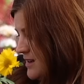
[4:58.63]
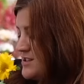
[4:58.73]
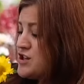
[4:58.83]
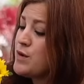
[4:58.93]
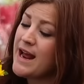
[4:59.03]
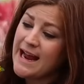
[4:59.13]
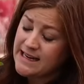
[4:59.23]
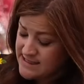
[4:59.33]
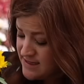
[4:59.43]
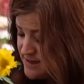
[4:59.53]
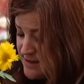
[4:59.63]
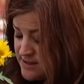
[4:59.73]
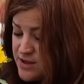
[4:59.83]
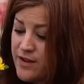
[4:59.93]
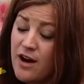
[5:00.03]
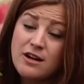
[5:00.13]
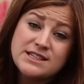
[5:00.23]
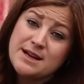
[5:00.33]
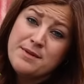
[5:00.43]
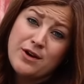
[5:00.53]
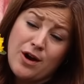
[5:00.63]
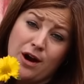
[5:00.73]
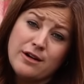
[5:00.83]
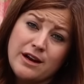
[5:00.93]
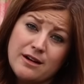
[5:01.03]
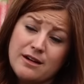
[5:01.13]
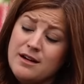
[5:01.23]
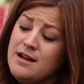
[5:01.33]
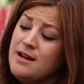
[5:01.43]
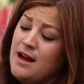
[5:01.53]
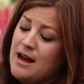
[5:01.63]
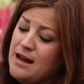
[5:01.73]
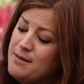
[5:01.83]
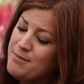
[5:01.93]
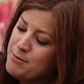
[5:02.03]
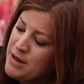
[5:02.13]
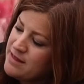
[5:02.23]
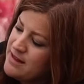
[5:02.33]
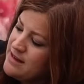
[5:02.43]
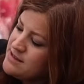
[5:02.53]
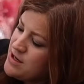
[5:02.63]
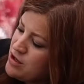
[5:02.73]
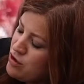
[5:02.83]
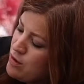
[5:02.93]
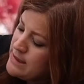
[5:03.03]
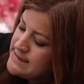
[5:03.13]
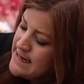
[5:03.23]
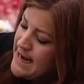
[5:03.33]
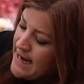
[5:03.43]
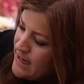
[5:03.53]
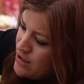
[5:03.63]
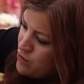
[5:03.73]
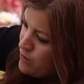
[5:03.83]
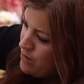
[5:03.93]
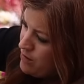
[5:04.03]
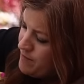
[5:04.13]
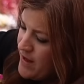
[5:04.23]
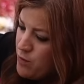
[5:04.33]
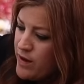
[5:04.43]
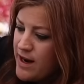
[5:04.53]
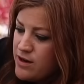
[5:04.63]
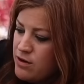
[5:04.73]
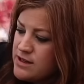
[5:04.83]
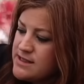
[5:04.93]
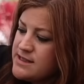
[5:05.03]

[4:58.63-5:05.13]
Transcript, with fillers: a zone eight. So there are some that are hardier, um, but these are grown as an annual. And what I noticed the